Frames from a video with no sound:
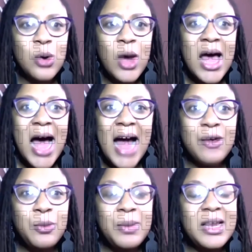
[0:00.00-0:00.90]
So
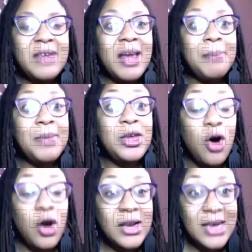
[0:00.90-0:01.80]
I do believe that
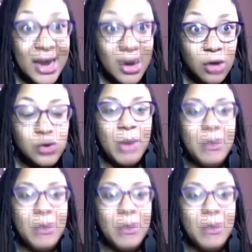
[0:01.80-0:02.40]
beyond Lagos,